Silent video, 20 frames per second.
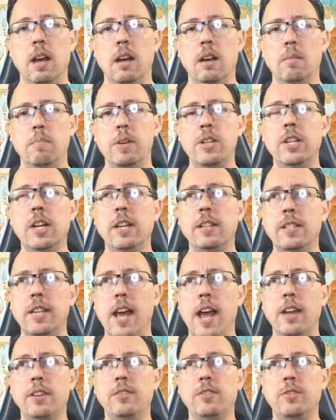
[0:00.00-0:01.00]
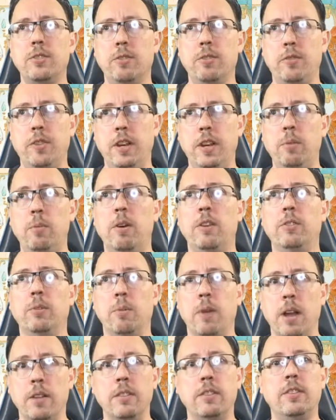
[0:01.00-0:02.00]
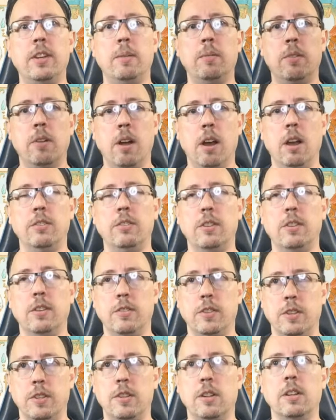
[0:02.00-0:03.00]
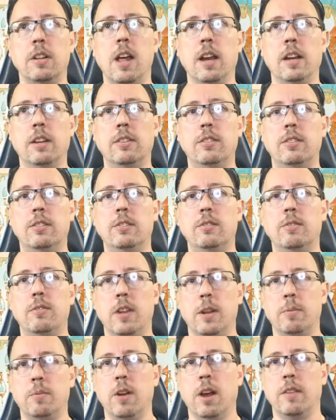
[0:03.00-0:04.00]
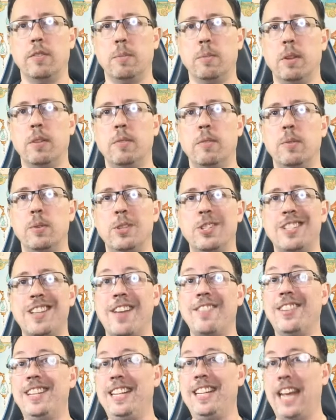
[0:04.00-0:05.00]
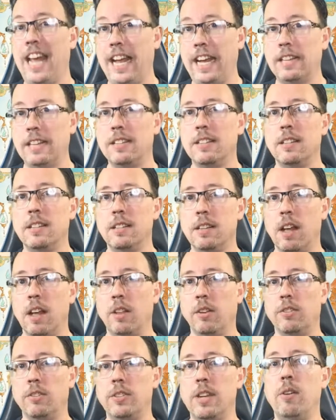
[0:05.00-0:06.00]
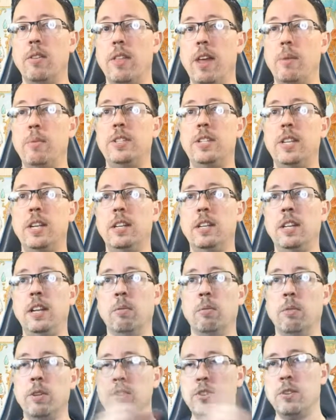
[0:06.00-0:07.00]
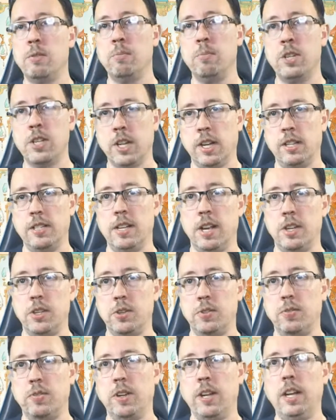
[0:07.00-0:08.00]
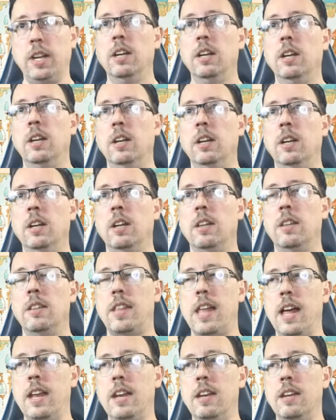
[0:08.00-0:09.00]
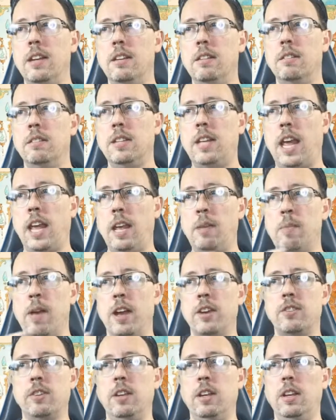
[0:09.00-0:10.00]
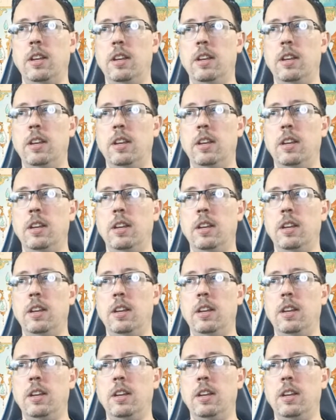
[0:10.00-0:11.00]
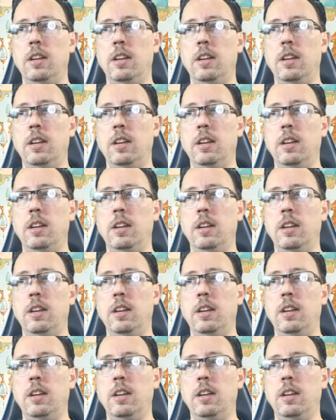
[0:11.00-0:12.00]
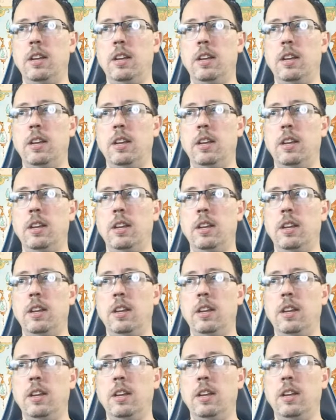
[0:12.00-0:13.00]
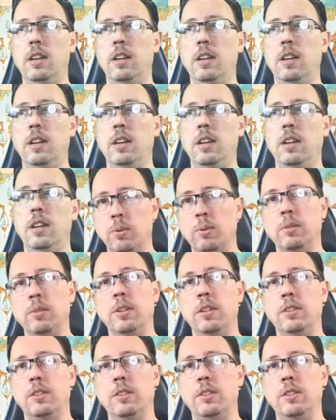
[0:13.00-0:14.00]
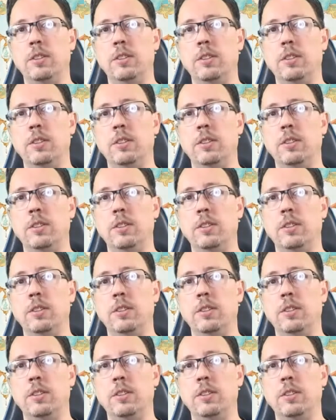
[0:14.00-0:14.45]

Mission Catastrophe was around the same cost as the deluxe Flamecraft. I believe it was $78. Now, that was in the original Mission Catastrophe. That game actually has an MSRP of $90 if it was ever sold in stores, but it won't be sold in stores.